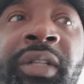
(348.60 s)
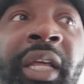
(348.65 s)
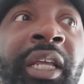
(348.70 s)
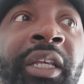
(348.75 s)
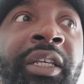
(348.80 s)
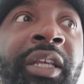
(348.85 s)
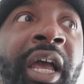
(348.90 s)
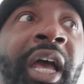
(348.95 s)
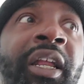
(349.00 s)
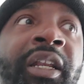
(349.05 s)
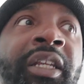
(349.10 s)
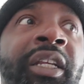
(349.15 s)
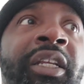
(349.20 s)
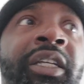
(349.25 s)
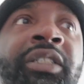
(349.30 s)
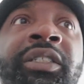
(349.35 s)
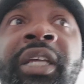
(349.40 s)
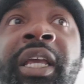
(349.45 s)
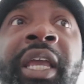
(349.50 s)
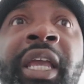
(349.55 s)
Like, y'all
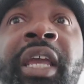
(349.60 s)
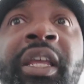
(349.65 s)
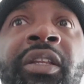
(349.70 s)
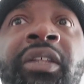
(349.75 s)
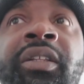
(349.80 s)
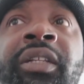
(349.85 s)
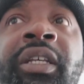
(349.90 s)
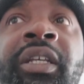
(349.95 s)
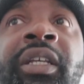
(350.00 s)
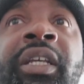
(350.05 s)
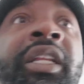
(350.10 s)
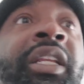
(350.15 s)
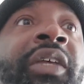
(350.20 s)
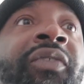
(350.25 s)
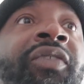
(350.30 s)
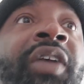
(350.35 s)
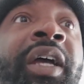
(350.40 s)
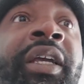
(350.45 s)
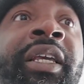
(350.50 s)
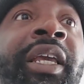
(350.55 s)
need to handle it, and
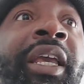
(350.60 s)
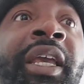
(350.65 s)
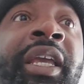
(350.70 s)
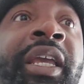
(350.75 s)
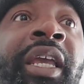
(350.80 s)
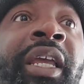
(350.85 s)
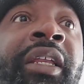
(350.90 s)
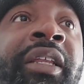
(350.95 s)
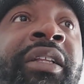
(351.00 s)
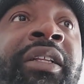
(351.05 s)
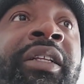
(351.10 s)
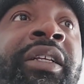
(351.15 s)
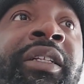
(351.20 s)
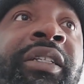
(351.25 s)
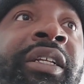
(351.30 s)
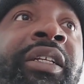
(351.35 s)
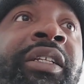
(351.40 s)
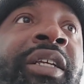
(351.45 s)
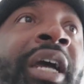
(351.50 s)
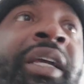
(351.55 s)
if y'all can't handle it,
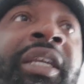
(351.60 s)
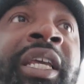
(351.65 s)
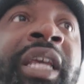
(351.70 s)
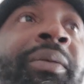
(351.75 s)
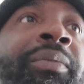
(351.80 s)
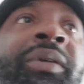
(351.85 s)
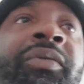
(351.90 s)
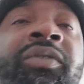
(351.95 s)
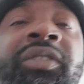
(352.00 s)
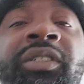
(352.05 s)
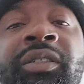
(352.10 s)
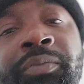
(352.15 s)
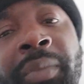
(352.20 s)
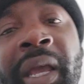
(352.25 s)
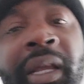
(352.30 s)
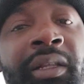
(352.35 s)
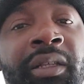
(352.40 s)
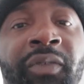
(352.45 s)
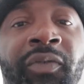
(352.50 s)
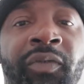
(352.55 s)
then y'all can't be
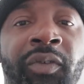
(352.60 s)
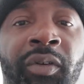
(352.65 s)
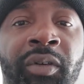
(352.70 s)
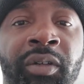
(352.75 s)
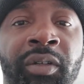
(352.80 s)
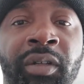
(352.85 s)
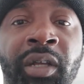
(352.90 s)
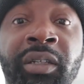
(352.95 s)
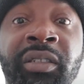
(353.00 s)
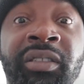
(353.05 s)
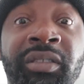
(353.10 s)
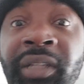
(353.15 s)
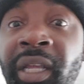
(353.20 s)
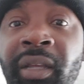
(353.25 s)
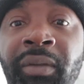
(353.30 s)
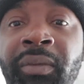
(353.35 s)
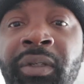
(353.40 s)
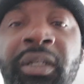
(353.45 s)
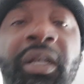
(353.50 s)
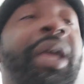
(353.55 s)
respected for it.
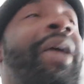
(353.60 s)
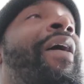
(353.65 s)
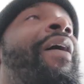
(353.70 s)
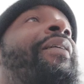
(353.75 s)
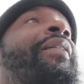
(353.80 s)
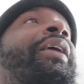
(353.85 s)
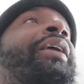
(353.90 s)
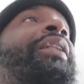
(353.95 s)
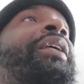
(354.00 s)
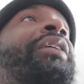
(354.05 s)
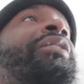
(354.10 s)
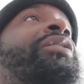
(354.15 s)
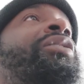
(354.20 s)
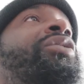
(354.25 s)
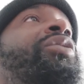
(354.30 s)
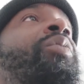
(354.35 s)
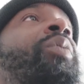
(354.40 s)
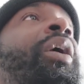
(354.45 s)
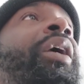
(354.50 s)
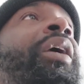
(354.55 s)
Understand me? Like, that's
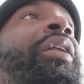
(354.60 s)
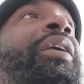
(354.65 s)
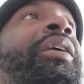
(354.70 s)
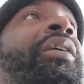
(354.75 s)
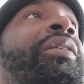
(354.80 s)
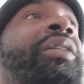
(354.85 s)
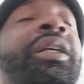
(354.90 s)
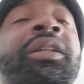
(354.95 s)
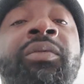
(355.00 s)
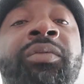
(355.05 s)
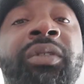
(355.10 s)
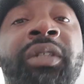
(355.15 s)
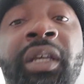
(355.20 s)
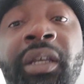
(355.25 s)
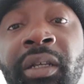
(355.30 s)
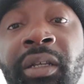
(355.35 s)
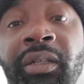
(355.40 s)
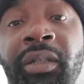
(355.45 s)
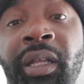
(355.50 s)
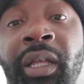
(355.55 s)
just the way it is. I don't
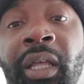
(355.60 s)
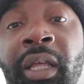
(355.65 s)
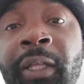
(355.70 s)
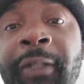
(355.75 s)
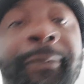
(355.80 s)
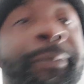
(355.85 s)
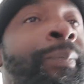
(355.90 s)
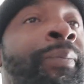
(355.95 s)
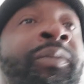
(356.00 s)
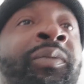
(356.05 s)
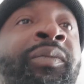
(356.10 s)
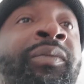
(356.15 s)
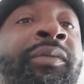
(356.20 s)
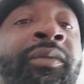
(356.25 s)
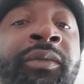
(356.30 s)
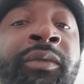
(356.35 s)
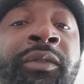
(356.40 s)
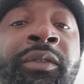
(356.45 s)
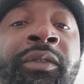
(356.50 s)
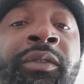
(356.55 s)
care.
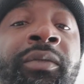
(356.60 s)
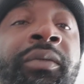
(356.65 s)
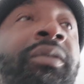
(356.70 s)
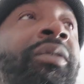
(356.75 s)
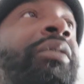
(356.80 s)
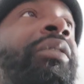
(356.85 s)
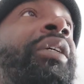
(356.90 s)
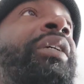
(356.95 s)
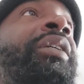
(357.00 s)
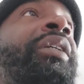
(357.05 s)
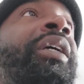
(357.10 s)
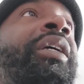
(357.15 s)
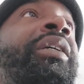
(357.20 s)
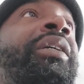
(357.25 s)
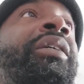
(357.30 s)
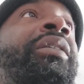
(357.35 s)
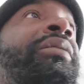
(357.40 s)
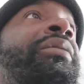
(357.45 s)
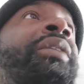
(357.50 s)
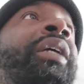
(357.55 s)
You understand?
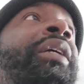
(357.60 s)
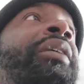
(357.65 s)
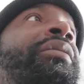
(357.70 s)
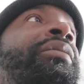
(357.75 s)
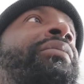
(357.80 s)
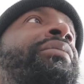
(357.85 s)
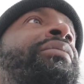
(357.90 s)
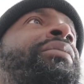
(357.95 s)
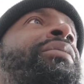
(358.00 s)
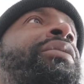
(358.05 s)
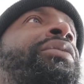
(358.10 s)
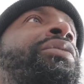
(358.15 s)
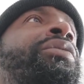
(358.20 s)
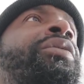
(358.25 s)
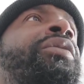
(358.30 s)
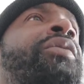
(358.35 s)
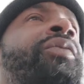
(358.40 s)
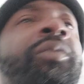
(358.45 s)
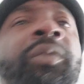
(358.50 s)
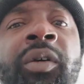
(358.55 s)
Like the
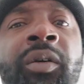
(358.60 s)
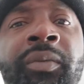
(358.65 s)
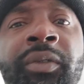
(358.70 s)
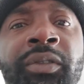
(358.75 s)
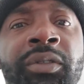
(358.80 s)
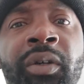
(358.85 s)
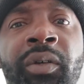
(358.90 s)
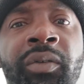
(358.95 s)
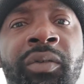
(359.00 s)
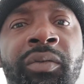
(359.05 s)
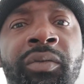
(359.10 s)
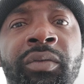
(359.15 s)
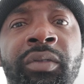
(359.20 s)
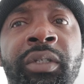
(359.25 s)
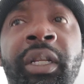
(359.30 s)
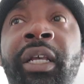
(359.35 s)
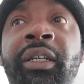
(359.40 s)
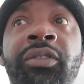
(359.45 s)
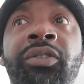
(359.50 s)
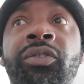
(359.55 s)
truth will be told,
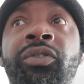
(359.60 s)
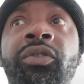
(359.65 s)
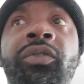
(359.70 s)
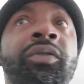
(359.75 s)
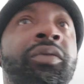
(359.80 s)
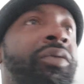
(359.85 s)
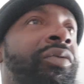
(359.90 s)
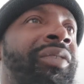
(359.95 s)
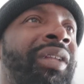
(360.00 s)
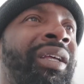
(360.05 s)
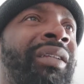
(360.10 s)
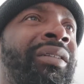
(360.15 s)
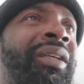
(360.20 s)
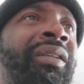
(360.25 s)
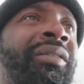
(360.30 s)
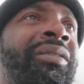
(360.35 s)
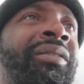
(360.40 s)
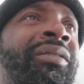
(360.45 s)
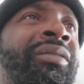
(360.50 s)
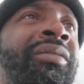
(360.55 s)
and that's the truth. Like,
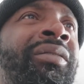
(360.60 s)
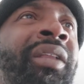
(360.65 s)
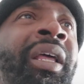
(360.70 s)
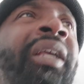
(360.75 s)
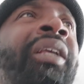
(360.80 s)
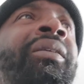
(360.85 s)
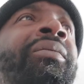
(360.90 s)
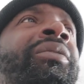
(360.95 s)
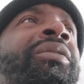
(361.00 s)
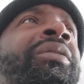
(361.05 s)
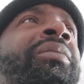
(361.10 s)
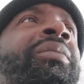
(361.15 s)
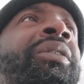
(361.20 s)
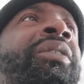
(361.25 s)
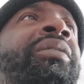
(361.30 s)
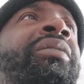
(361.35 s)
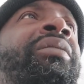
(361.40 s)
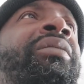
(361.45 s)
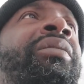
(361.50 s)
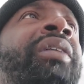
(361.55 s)
they just lames to
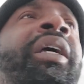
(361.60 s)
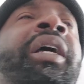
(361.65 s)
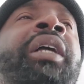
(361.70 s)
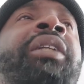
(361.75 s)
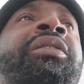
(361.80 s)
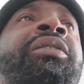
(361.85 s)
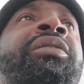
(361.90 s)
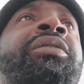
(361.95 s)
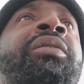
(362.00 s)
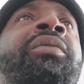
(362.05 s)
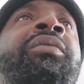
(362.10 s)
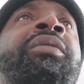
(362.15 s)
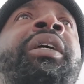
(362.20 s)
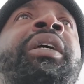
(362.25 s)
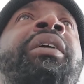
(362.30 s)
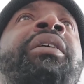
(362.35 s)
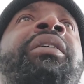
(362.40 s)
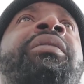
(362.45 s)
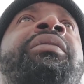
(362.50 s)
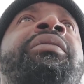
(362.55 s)
me. Like, I just don't
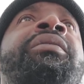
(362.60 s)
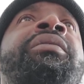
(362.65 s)
care.